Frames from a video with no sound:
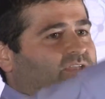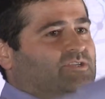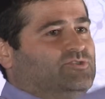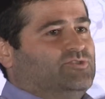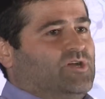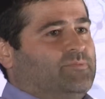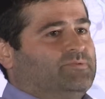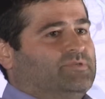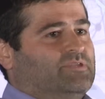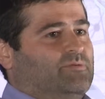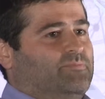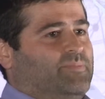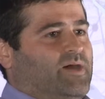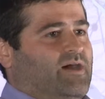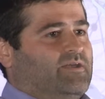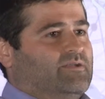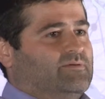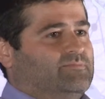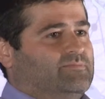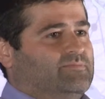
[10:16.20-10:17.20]
honey drops to the
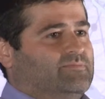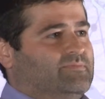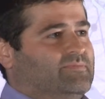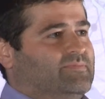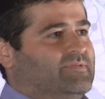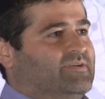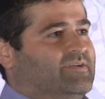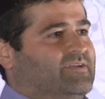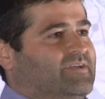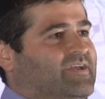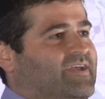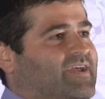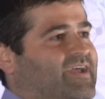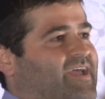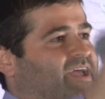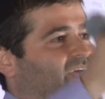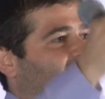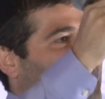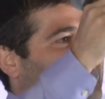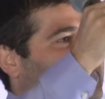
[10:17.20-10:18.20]
bottom.
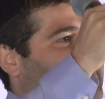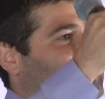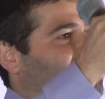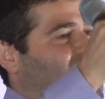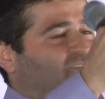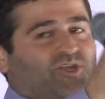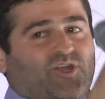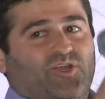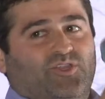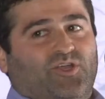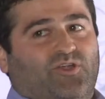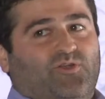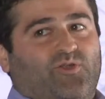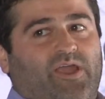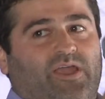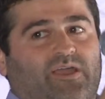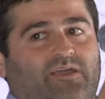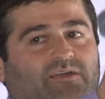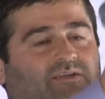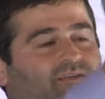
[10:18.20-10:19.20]
And then they turn the
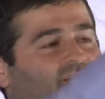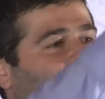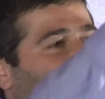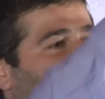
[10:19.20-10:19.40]
crank.